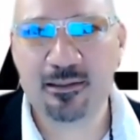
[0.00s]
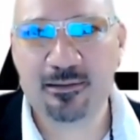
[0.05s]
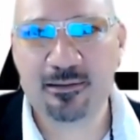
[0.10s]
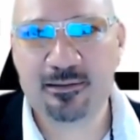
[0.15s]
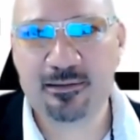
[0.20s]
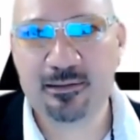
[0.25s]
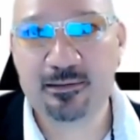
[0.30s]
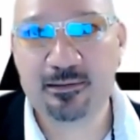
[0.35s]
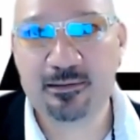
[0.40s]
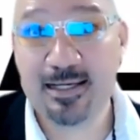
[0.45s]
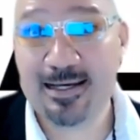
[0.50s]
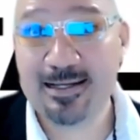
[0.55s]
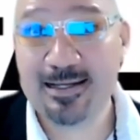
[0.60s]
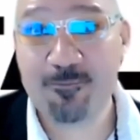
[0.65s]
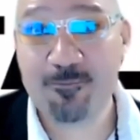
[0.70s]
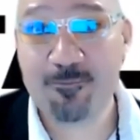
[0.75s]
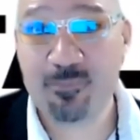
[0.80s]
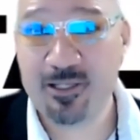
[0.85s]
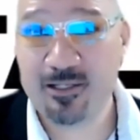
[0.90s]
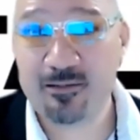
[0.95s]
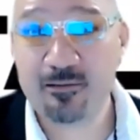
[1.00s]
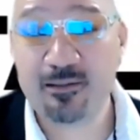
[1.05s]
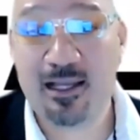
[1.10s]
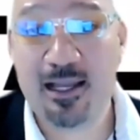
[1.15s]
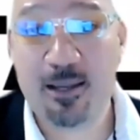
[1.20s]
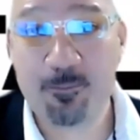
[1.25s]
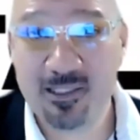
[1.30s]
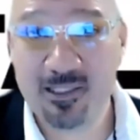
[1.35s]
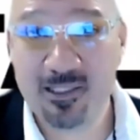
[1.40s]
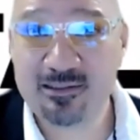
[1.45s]
that
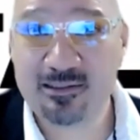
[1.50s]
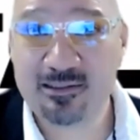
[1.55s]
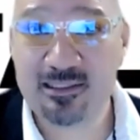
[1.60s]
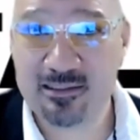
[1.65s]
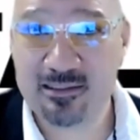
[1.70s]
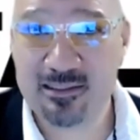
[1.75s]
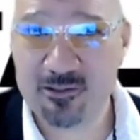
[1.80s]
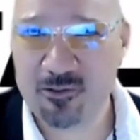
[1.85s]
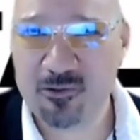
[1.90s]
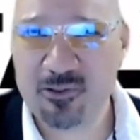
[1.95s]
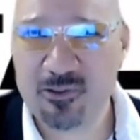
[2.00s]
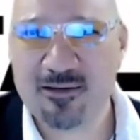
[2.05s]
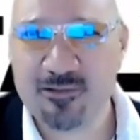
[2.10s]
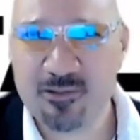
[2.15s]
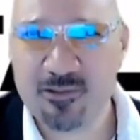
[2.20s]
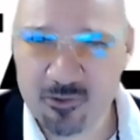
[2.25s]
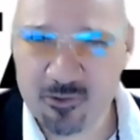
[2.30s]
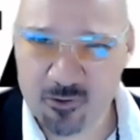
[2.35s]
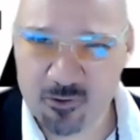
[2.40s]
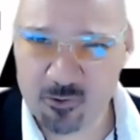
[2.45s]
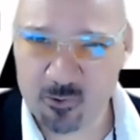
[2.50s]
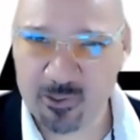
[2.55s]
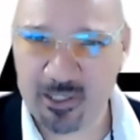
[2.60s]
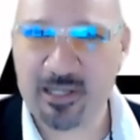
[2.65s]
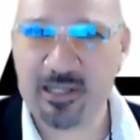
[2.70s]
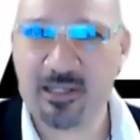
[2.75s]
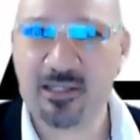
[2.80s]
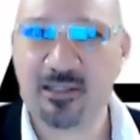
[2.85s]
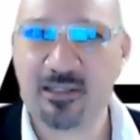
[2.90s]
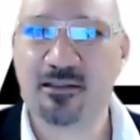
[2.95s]
ability that you had to
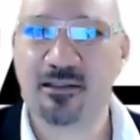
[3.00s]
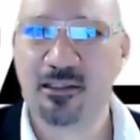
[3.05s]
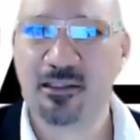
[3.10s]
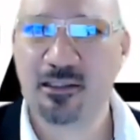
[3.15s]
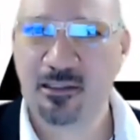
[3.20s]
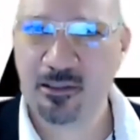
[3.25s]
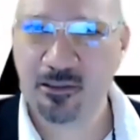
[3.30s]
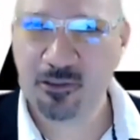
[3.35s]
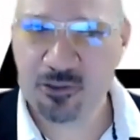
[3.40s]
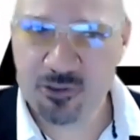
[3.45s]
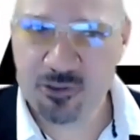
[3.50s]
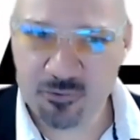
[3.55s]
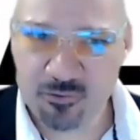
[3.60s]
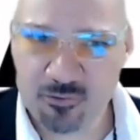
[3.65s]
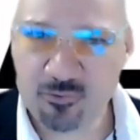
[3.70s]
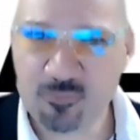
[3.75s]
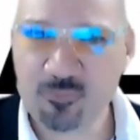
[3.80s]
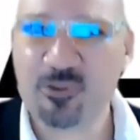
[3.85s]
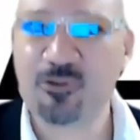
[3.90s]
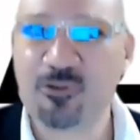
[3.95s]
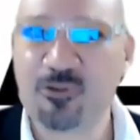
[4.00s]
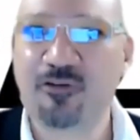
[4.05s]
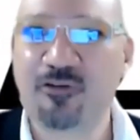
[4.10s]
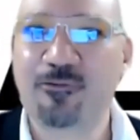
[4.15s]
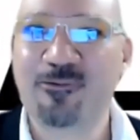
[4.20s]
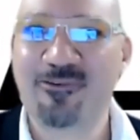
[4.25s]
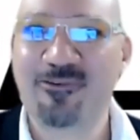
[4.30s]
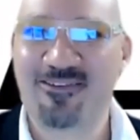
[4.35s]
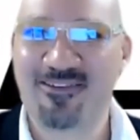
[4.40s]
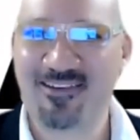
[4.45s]
create to do
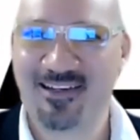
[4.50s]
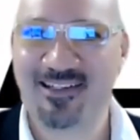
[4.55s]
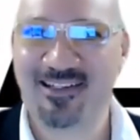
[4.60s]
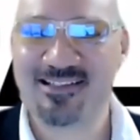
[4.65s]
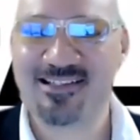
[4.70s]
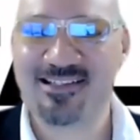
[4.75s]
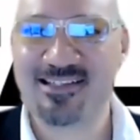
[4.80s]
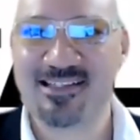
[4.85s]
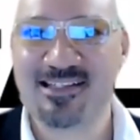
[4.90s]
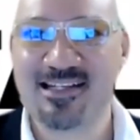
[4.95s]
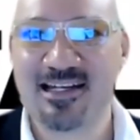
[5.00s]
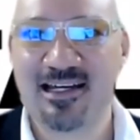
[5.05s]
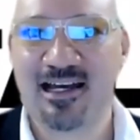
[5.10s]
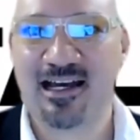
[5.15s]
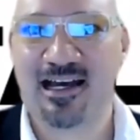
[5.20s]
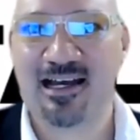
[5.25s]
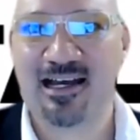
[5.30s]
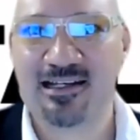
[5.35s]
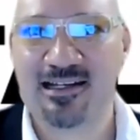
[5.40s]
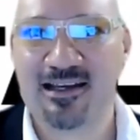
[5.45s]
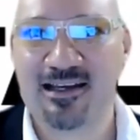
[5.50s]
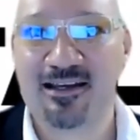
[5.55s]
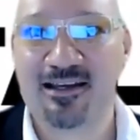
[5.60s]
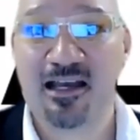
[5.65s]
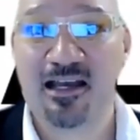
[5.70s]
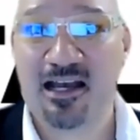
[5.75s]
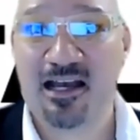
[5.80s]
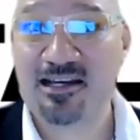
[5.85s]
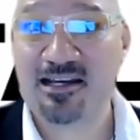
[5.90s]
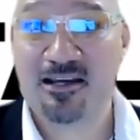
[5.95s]
beautiful things. And
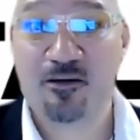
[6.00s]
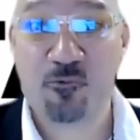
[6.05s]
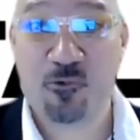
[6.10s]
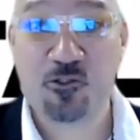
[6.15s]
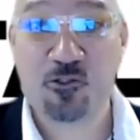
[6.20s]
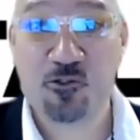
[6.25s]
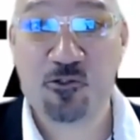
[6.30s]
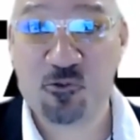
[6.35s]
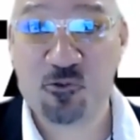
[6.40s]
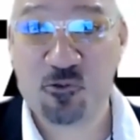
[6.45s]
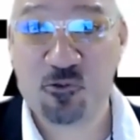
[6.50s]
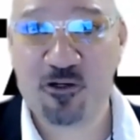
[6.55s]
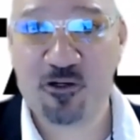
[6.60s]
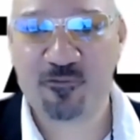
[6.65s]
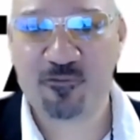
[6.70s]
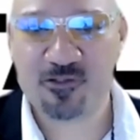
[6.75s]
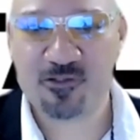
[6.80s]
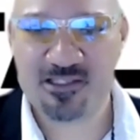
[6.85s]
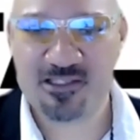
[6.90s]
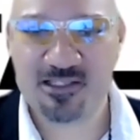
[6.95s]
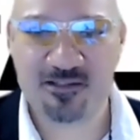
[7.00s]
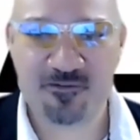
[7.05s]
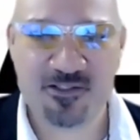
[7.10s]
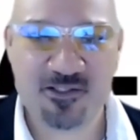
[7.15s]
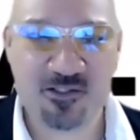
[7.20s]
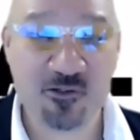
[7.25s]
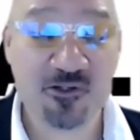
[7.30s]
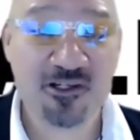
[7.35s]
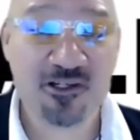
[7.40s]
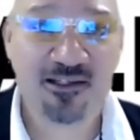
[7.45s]
I want you to love yourself.
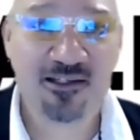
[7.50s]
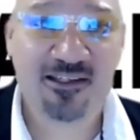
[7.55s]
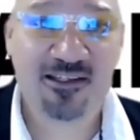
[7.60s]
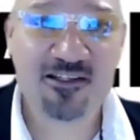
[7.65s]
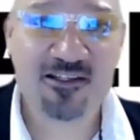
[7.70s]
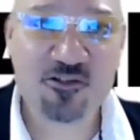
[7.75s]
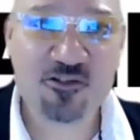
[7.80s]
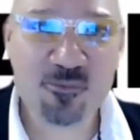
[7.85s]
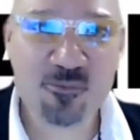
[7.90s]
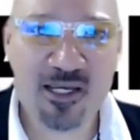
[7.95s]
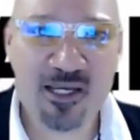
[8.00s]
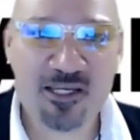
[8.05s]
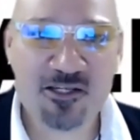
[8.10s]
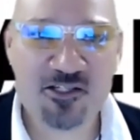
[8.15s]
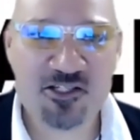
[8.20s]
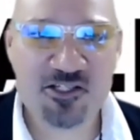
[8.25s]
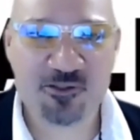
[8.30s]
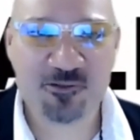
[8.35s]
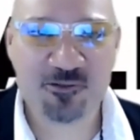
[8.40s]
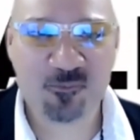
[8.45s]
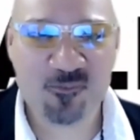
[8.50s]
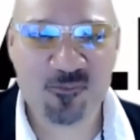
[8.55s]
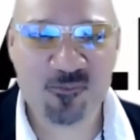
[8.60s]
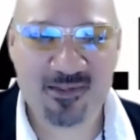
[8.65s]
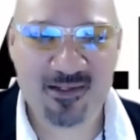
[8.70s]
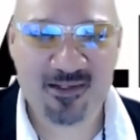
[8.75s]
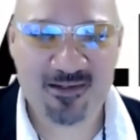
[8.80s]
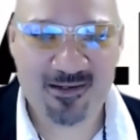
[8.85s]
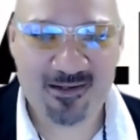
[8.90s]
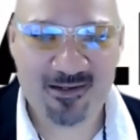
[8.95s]
So in summation,
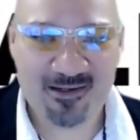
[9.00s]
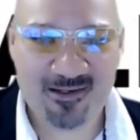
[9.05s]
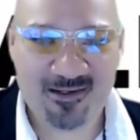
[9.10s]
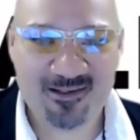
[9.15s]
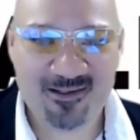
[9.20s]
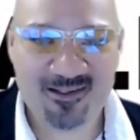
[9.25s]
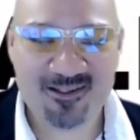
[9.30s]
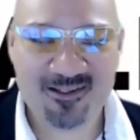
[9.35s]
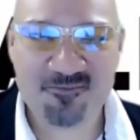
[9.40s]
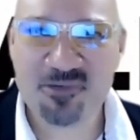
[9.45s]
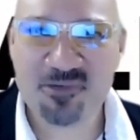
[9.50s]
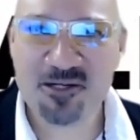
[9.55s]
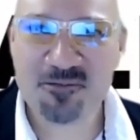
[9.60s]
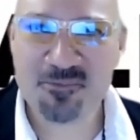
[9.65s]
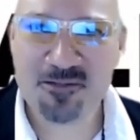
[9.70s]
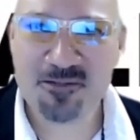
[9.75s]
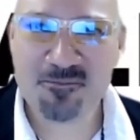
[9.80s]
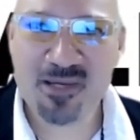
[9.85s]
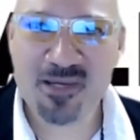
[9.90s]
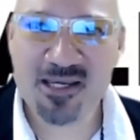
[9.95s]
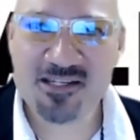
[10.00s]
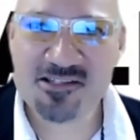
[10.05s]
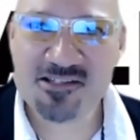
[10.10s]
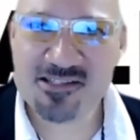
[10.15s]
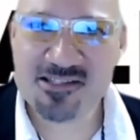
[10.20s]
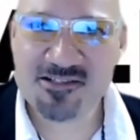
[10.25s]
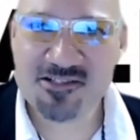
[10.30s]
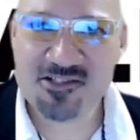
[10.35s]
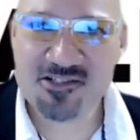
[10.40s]
my main message